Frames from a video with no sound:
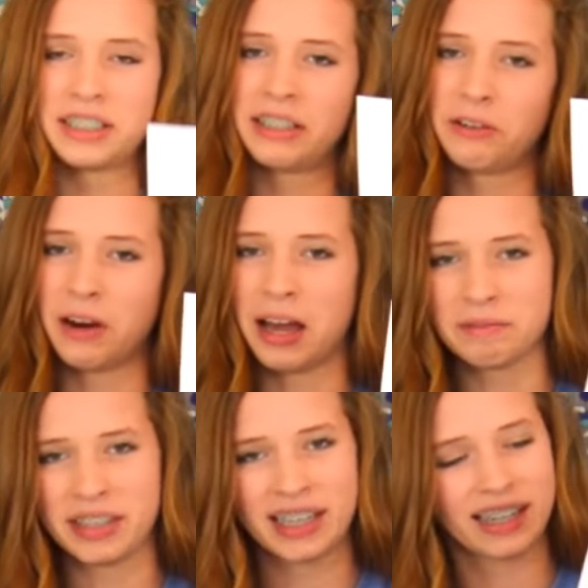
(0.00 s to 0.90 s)
two, I
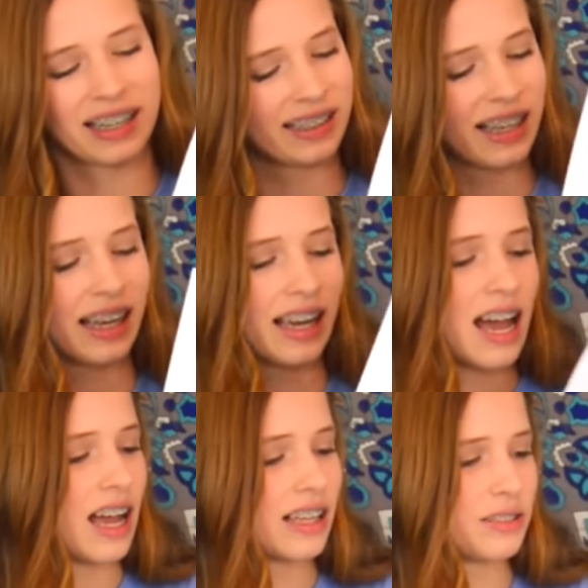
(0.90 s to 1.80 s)
mean,
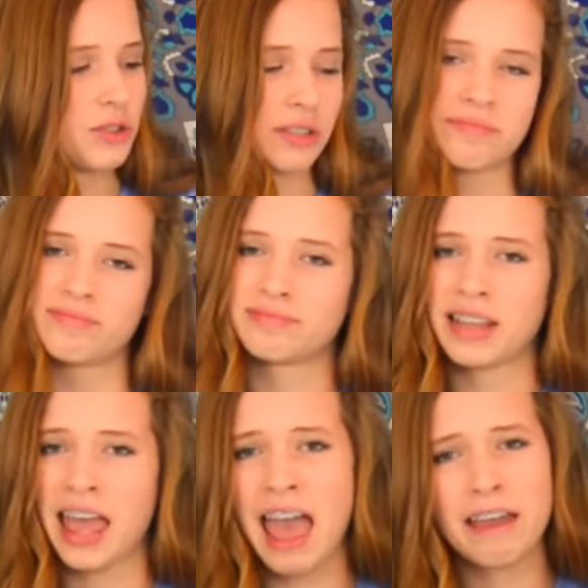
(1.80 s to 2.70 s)
just
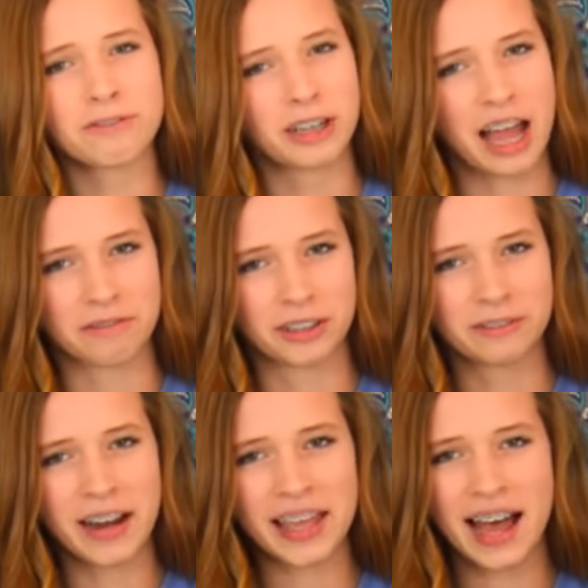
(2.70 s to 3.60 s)
A for
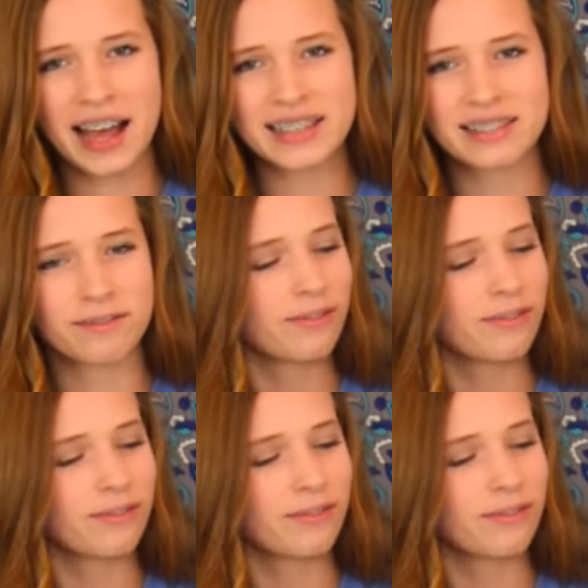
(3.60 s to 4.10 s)
effort, right guys?